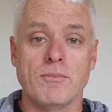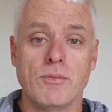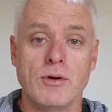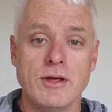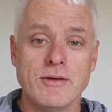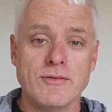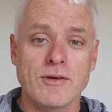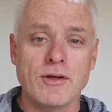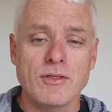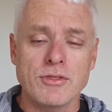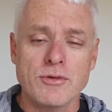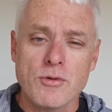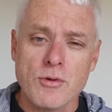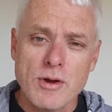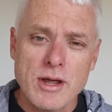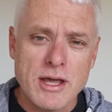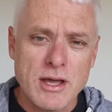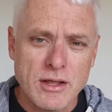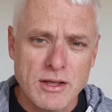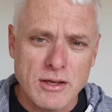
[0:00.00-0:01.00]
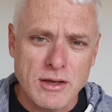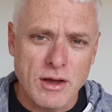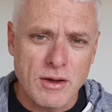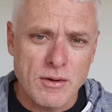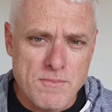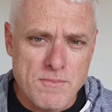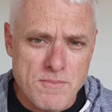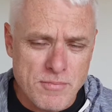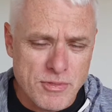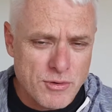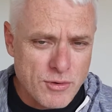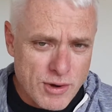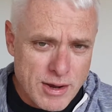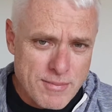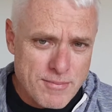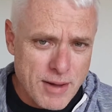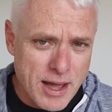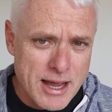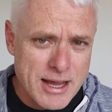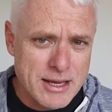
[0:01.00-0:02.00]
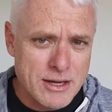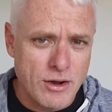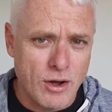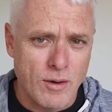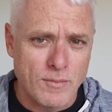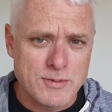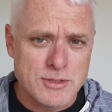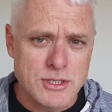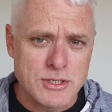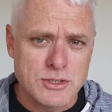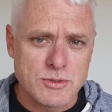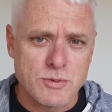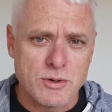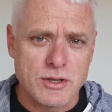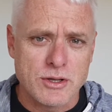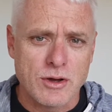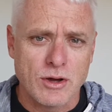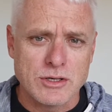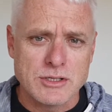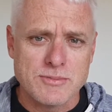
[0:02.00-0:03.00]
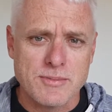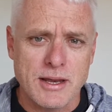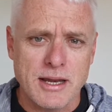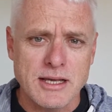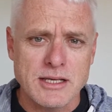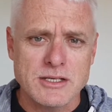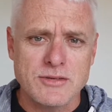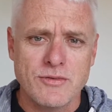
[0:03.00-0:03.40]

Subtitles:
Well, you've got three main options with cosmetics.